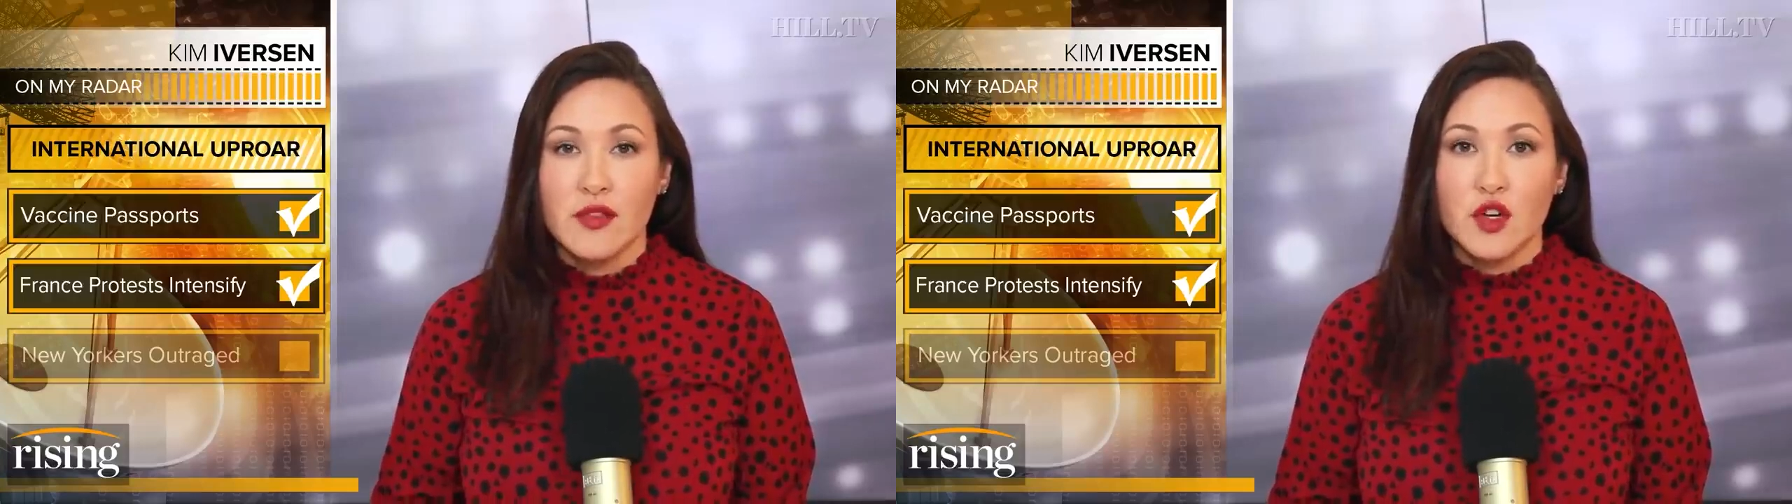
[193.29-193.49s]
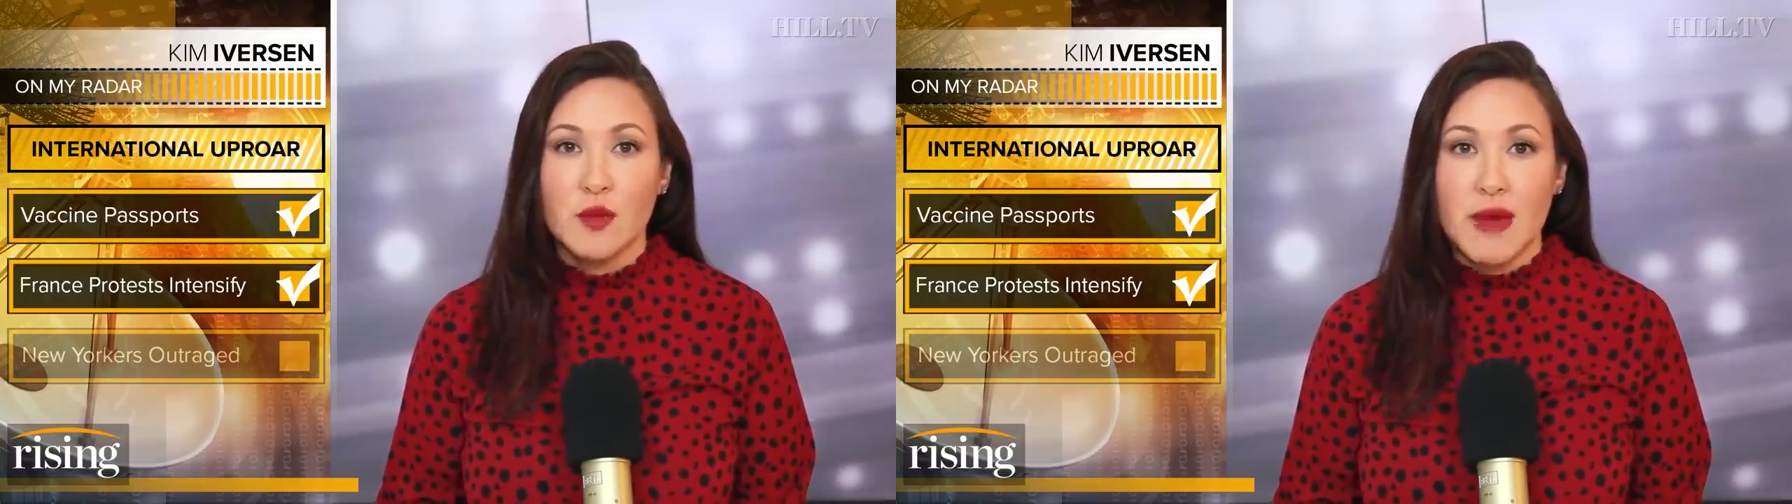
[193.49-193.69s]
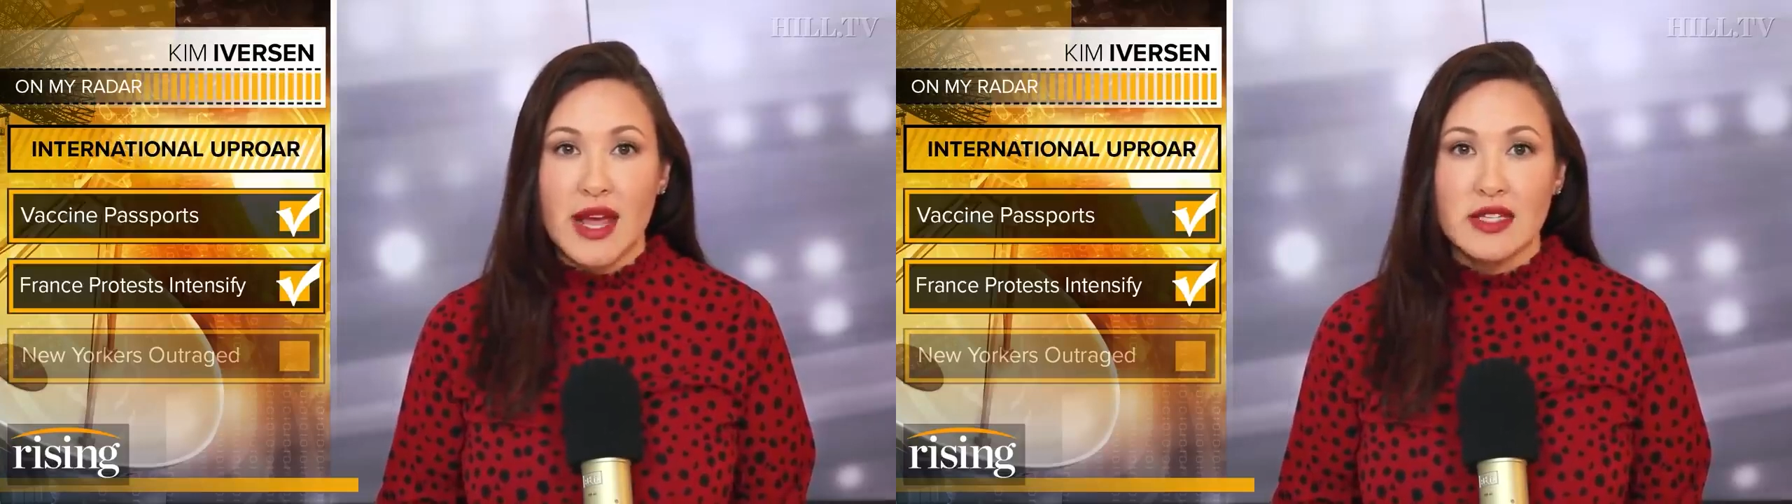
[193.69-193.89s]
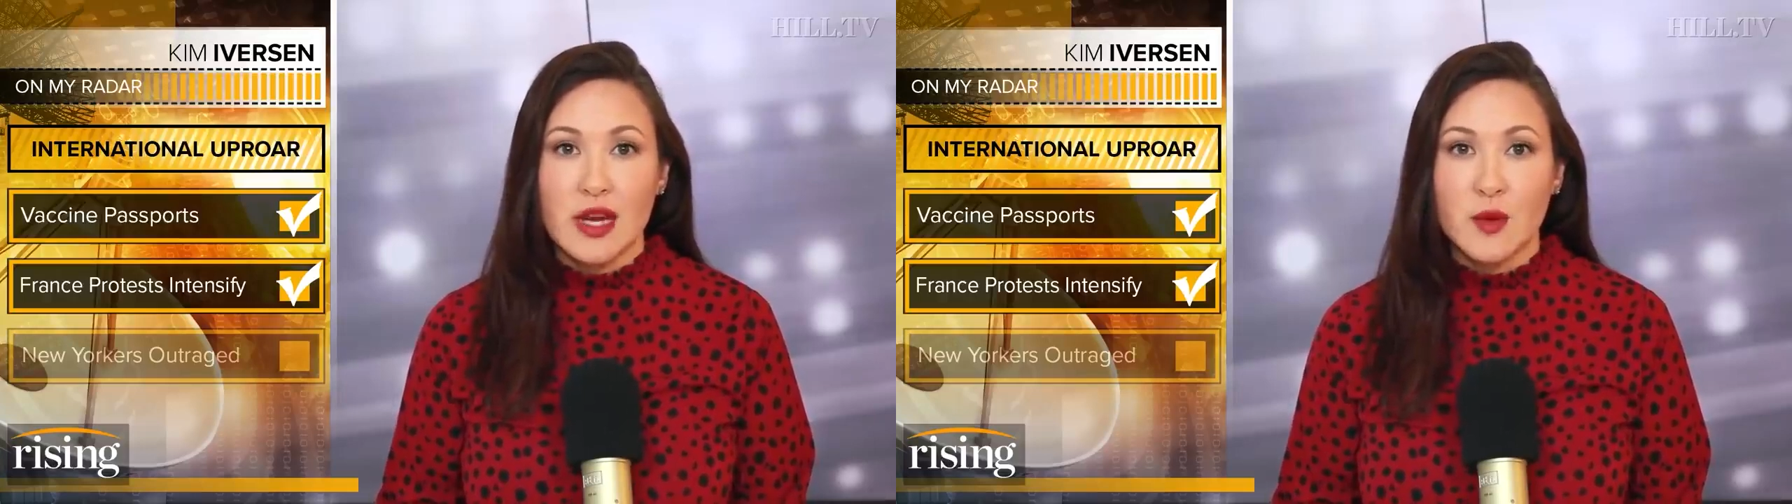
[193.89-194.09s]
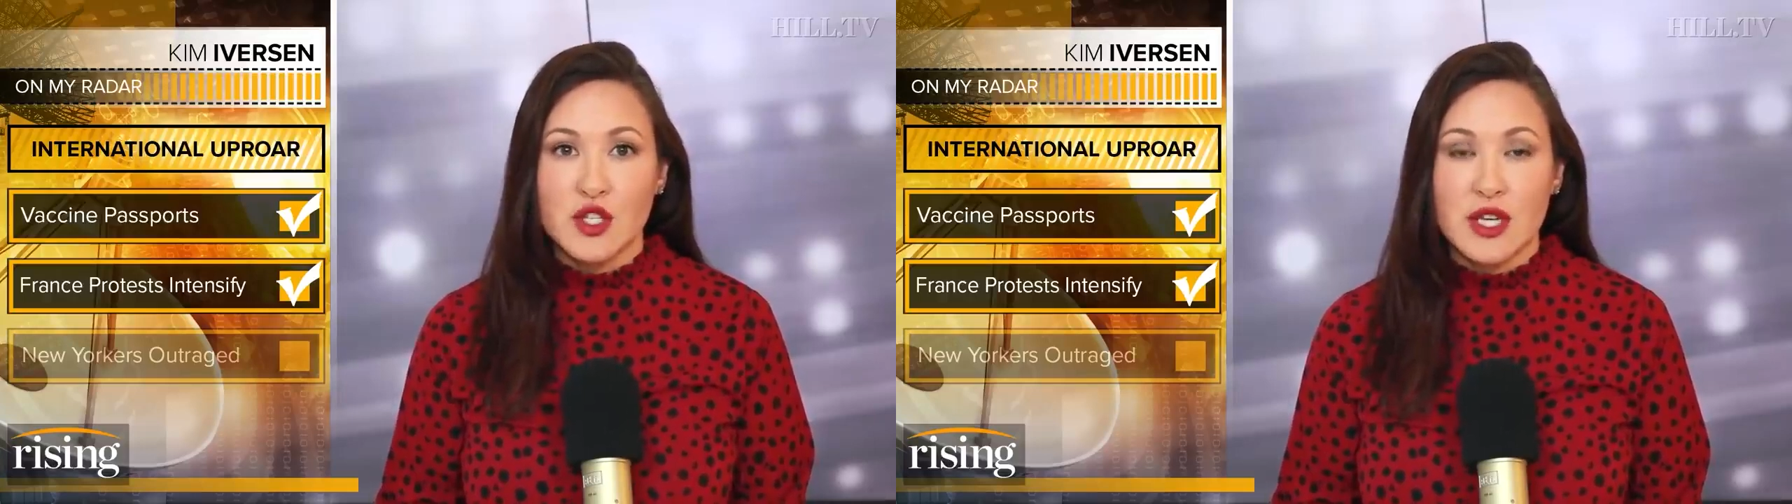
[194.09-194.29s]
The new
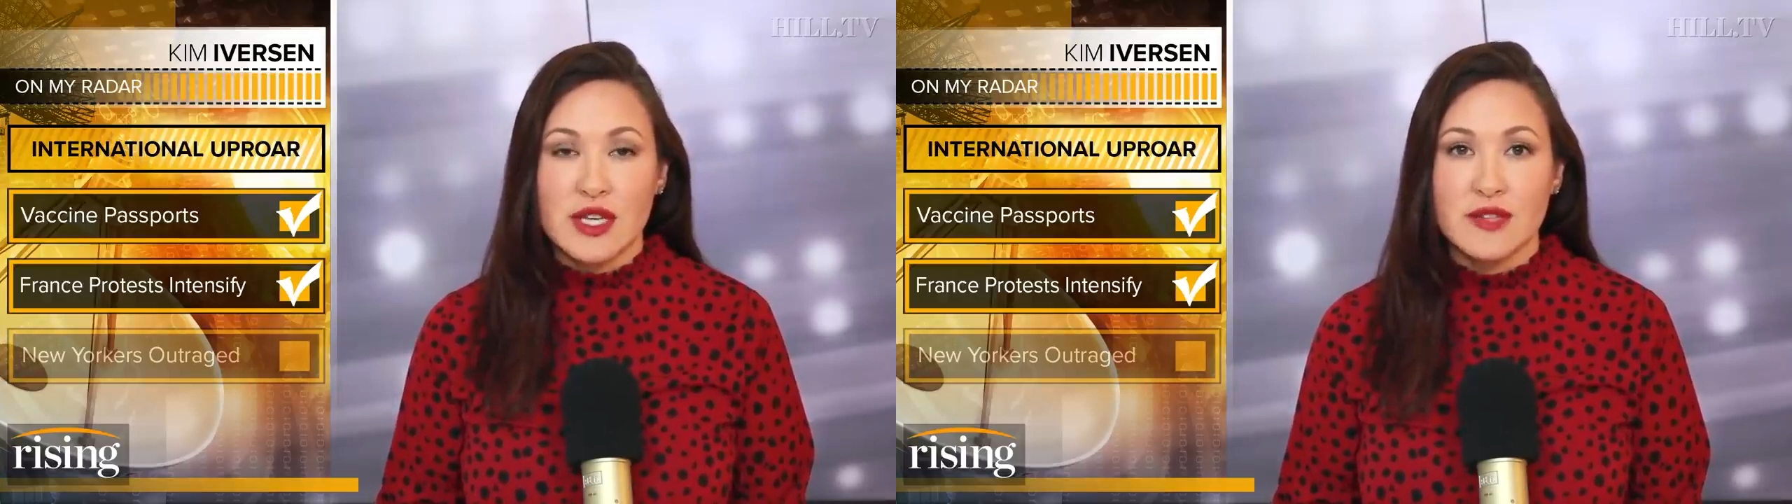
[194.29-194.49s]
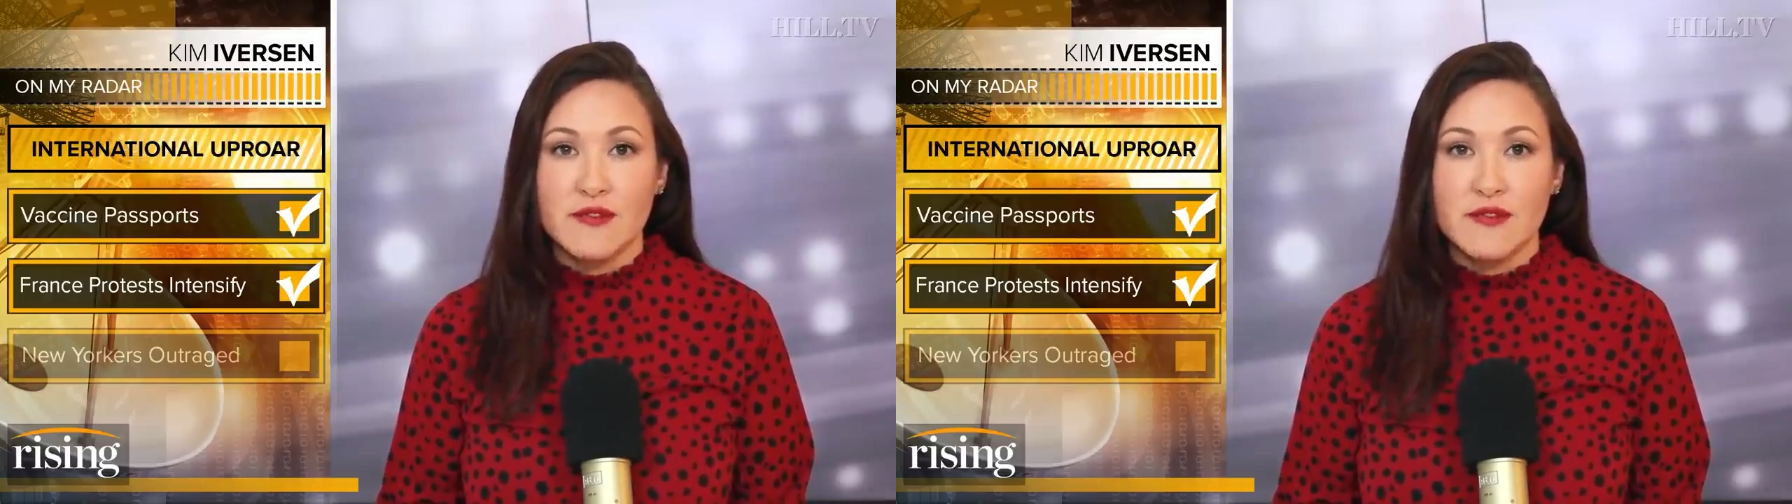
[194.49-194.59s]
mandate, which takes